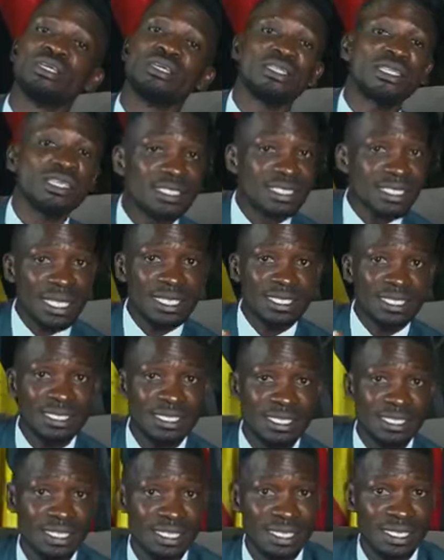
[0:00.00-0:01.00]
These
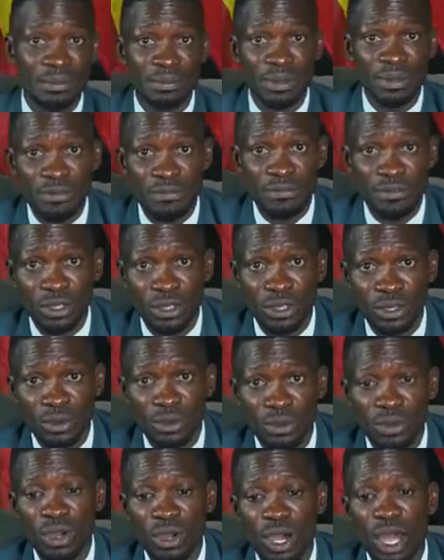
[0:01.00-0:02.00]
statistics I'm giving
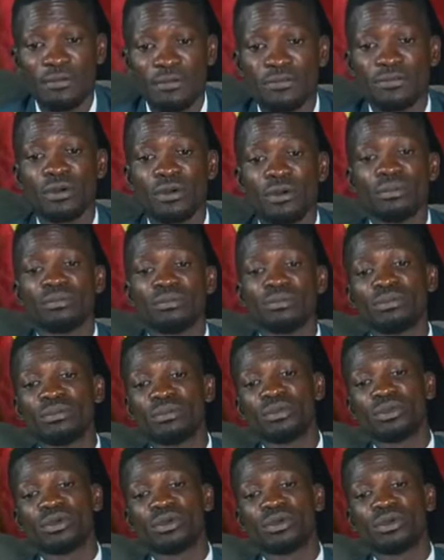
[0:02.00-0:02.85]
you are from,